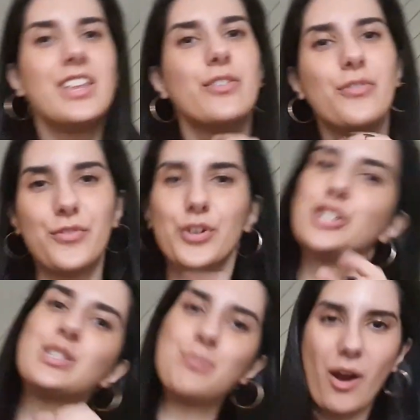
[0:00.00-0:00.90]
The
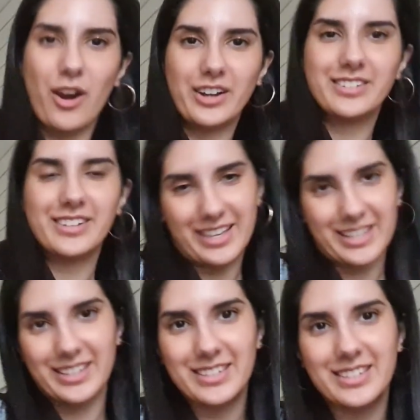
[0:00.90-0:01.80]
first part
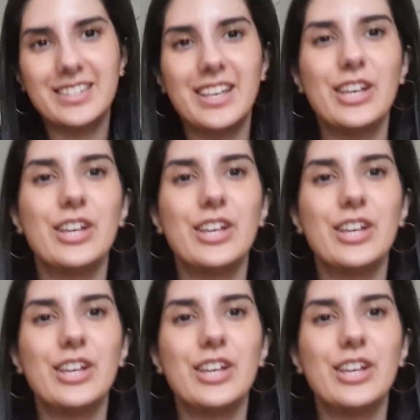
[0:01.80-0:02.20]
is